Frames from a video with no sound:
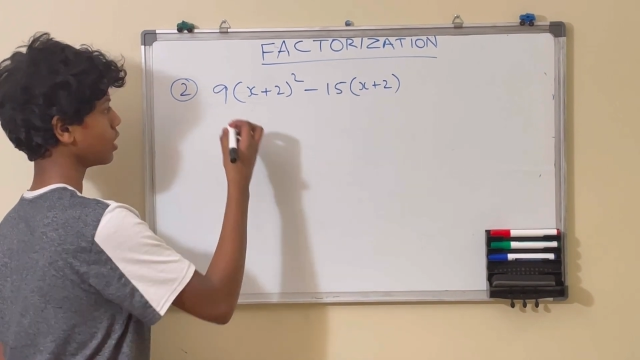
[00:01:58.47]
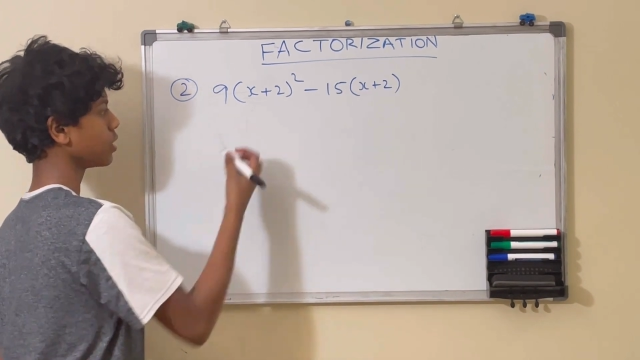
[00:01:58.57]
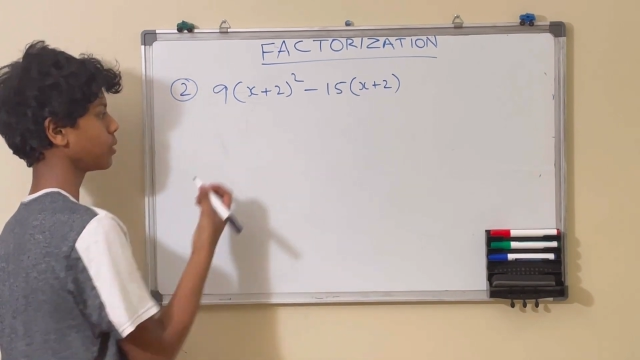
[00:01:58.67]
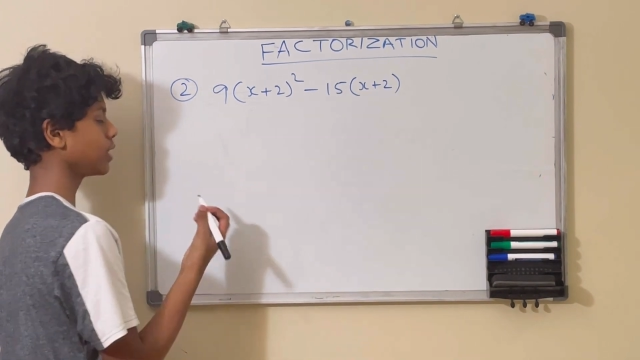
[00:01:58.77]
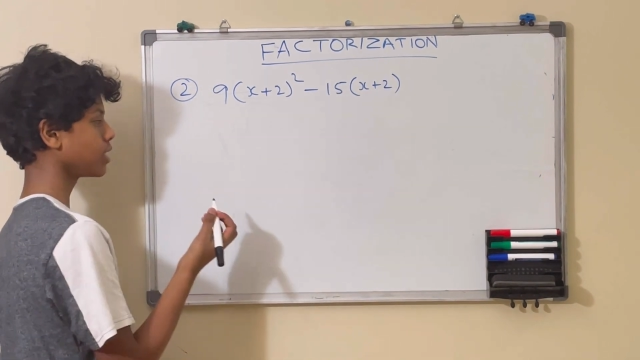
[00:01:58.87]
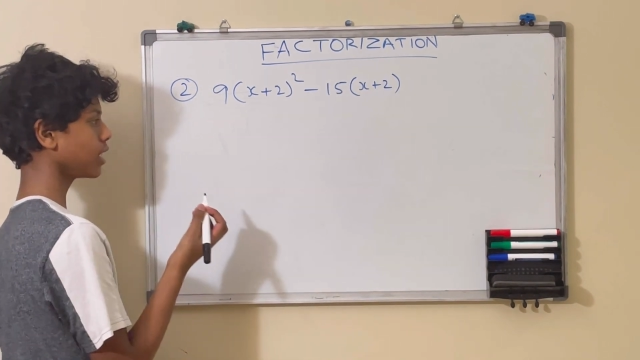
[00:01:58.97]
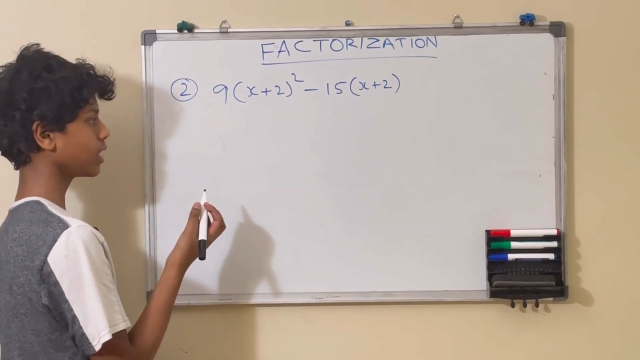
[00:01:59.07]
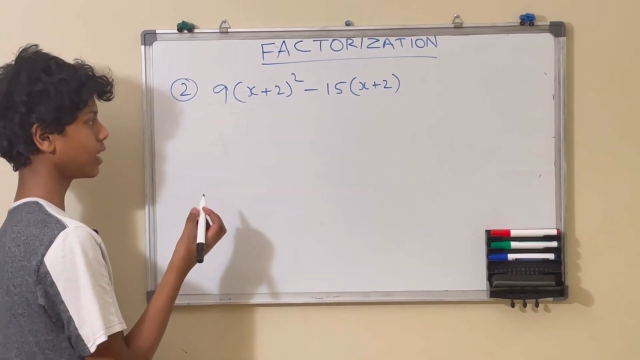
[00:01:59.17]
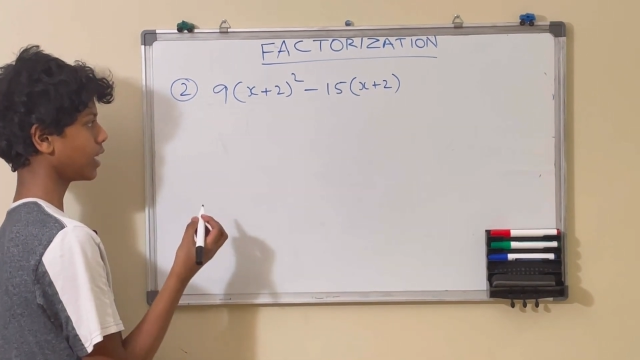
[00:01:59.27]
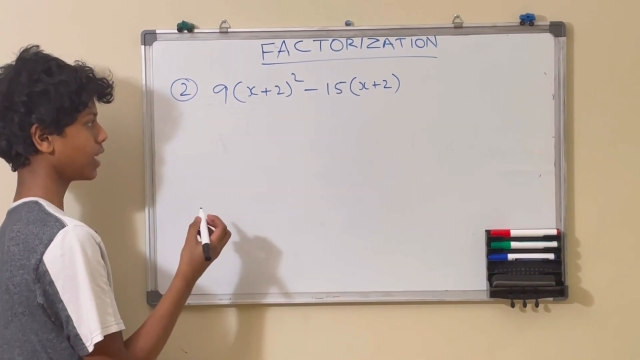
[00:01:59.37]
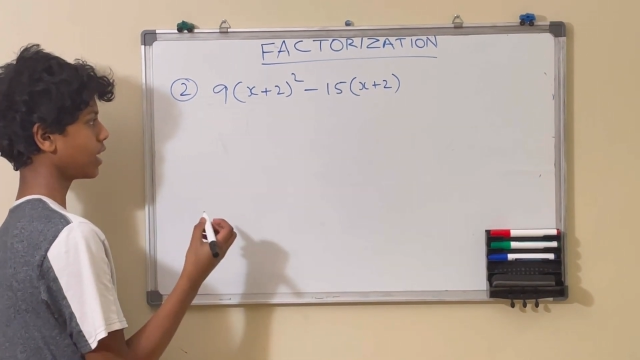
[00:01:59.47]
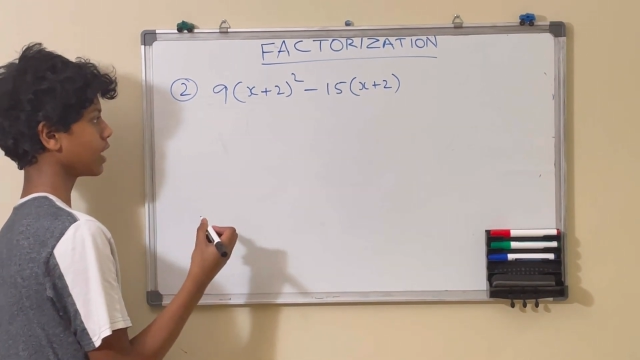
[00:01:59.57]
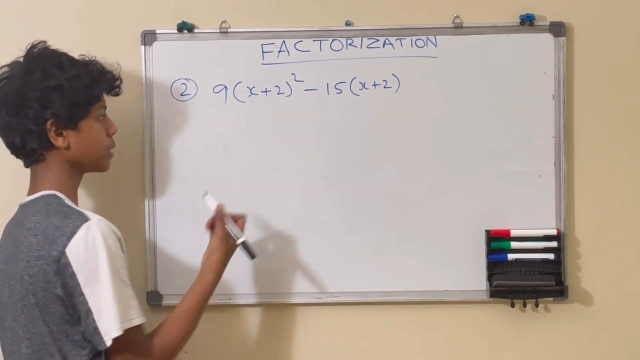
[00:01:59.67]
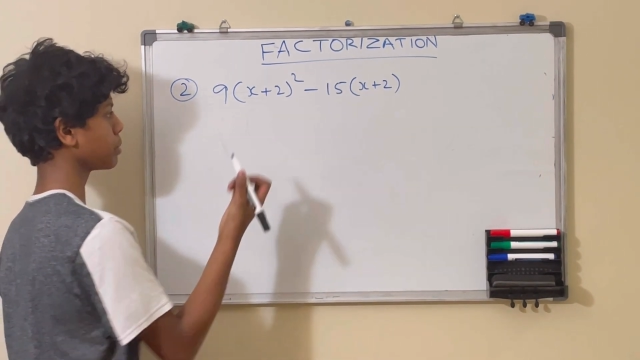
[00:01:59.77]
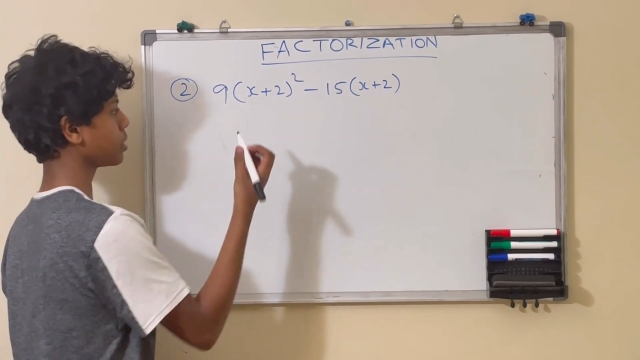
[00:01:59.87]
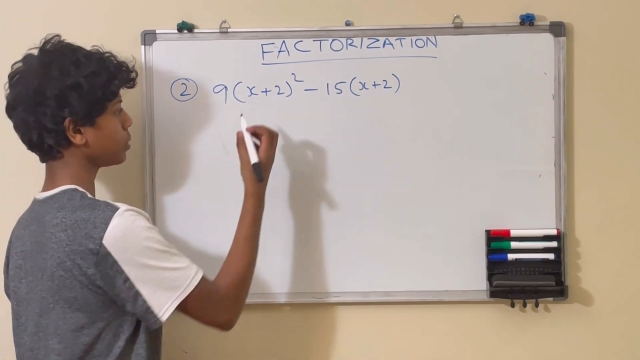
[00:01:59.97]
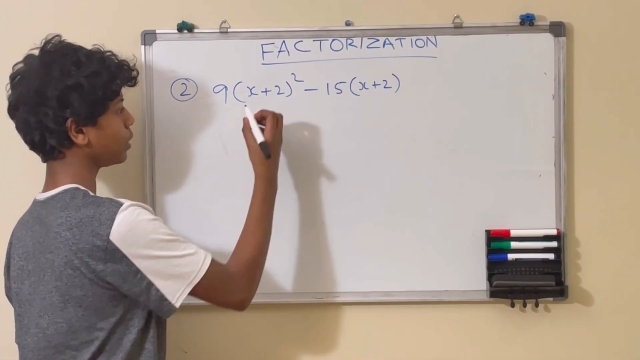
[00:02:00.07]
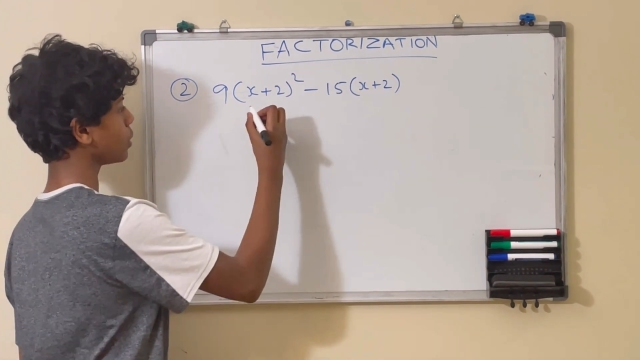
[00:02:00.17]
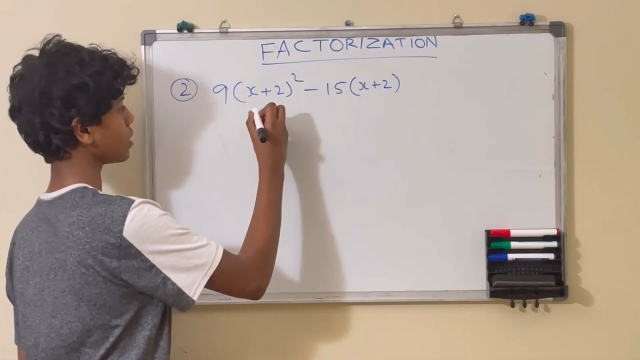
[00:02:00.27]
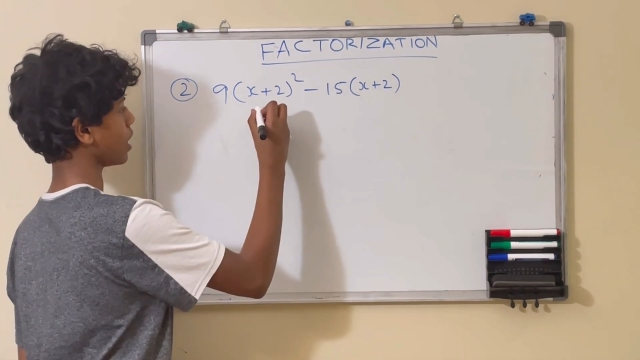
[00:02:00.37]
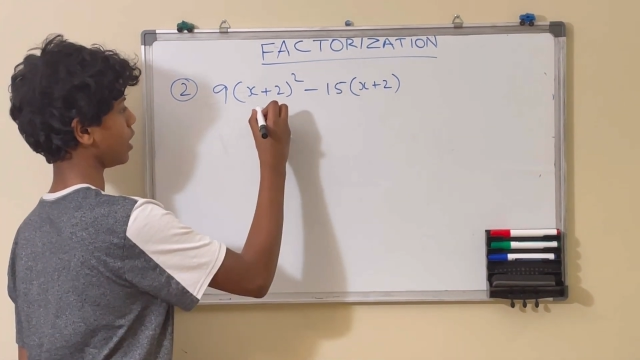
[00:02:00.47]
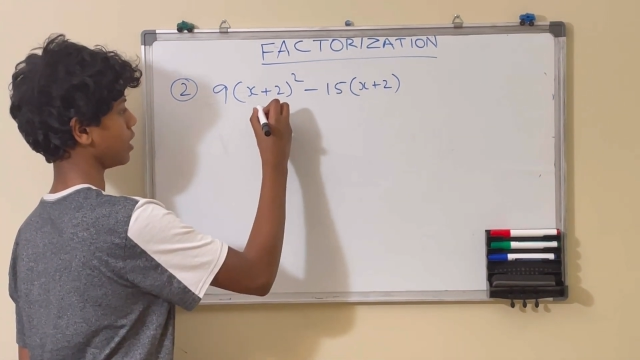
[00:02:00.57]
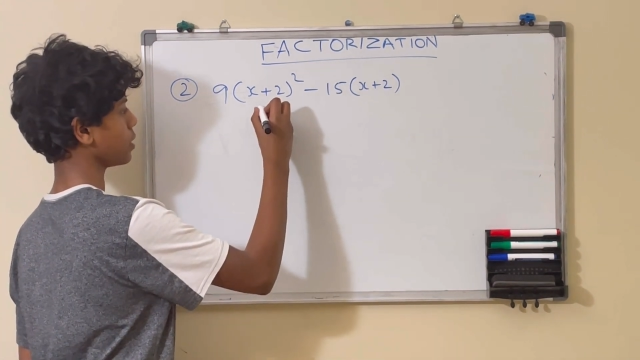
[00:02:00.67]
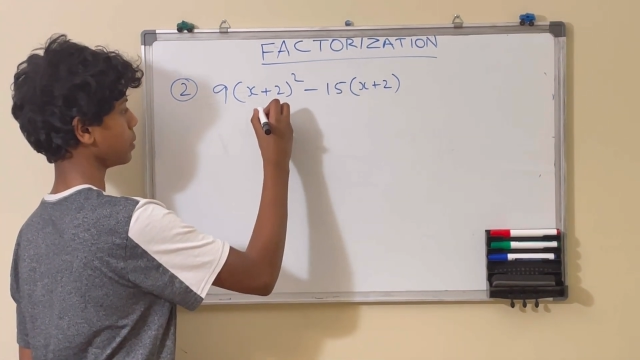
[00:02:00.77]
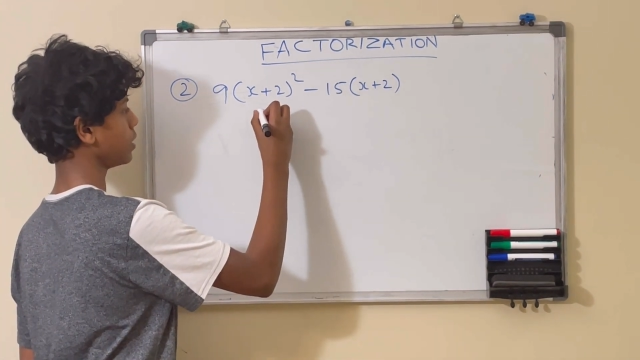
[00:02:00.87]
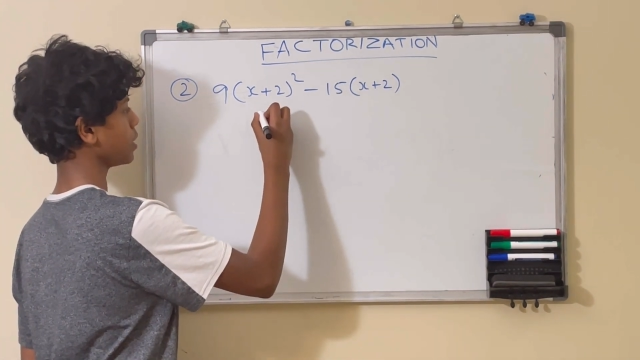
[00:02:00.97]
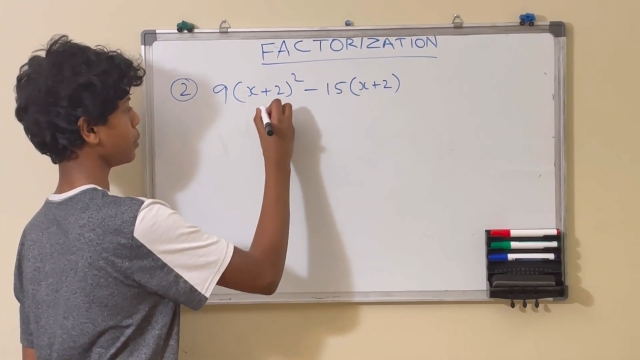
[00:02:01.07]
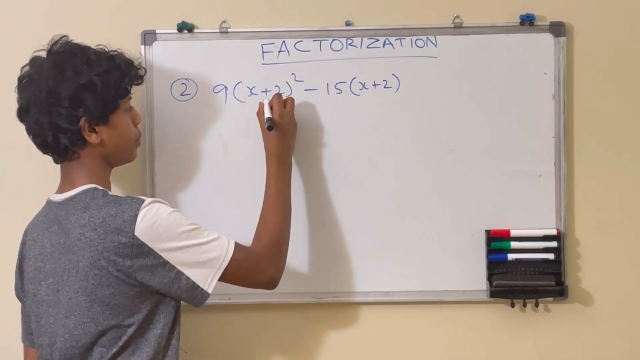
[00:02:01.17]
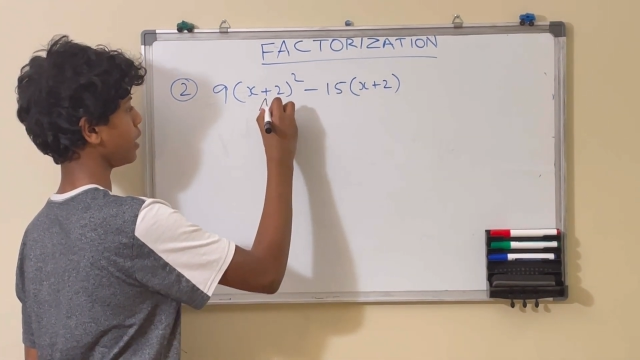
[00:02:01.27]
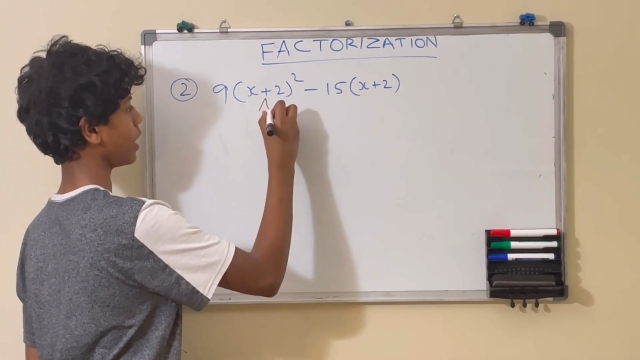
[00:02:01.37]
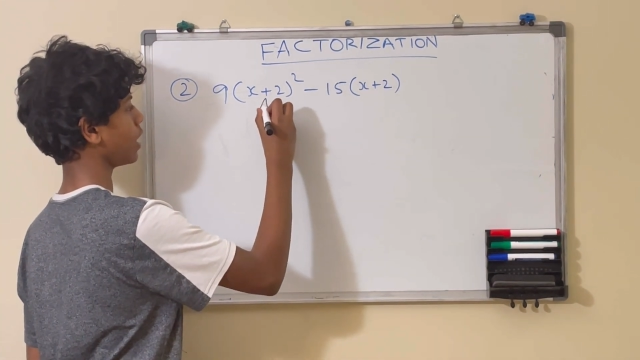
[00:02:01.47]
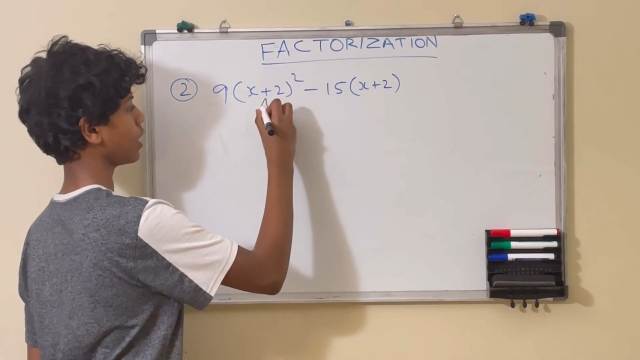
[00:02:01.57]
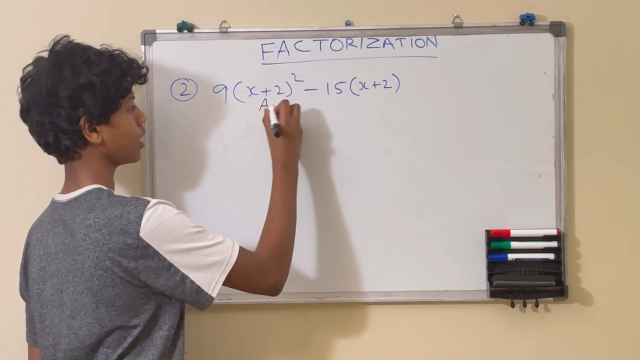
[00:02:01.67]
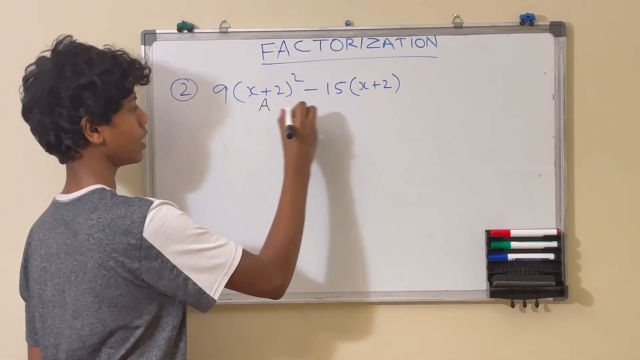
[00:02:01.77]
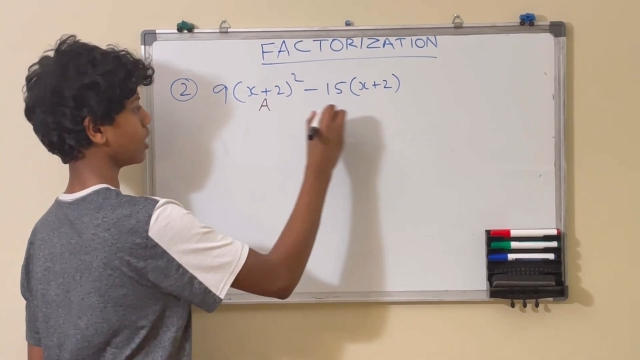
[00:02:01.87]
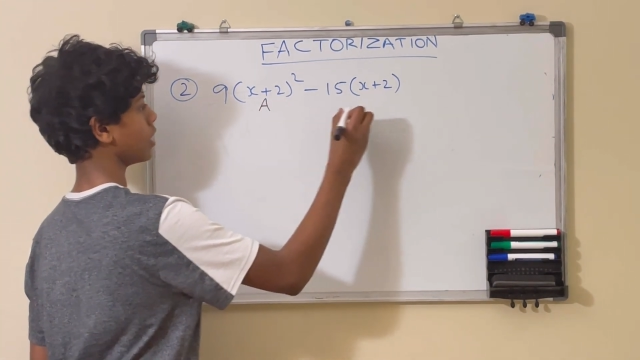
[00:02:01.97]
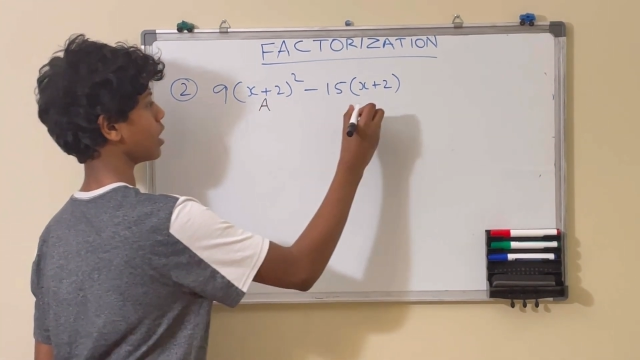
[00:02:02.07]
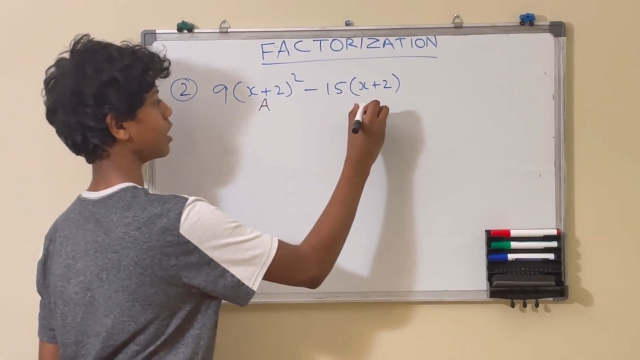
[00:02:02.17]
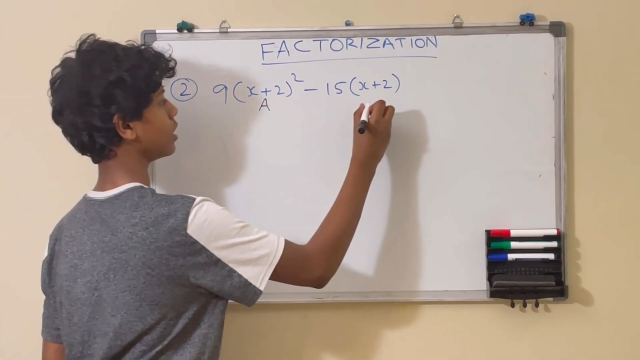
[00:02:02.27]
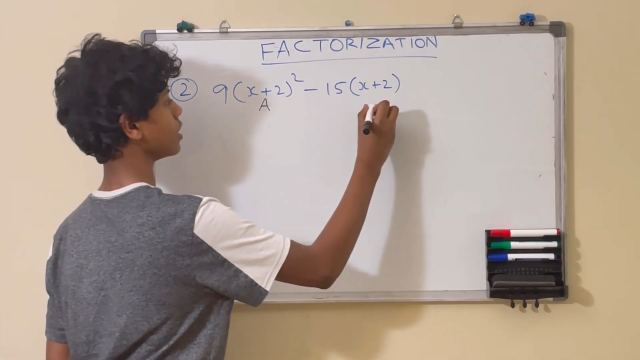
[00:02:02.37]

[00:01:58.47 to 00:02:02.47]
So let's say that x plus 2 equals a. So this would be a and